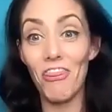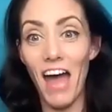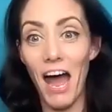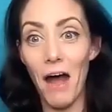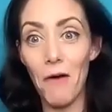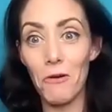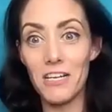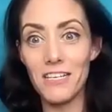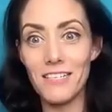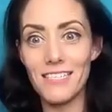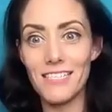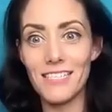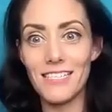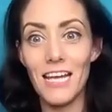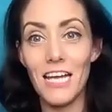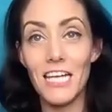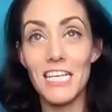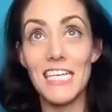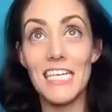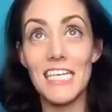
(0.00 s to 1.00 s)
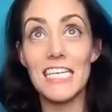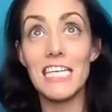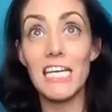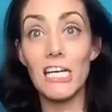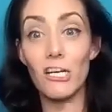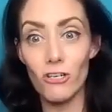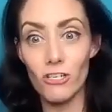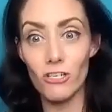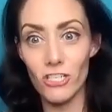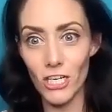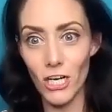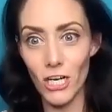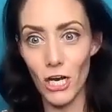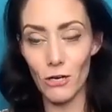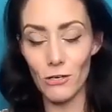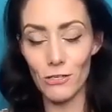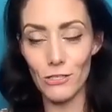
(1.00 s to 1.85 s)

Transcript: that was years ago,